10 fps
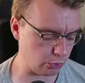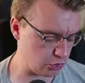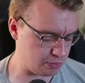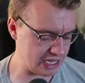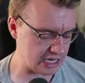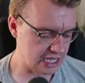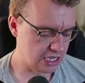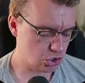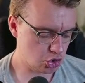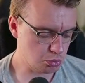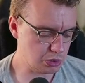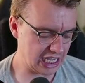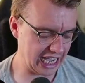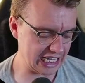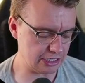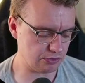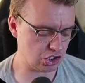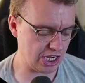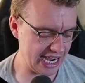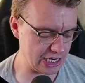There's been some kind of
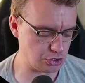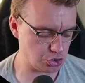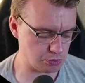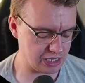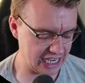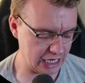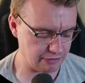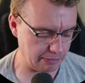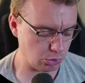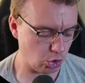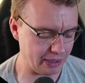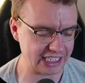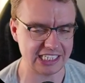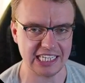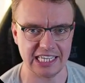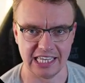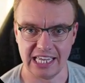change or some kind of abnormality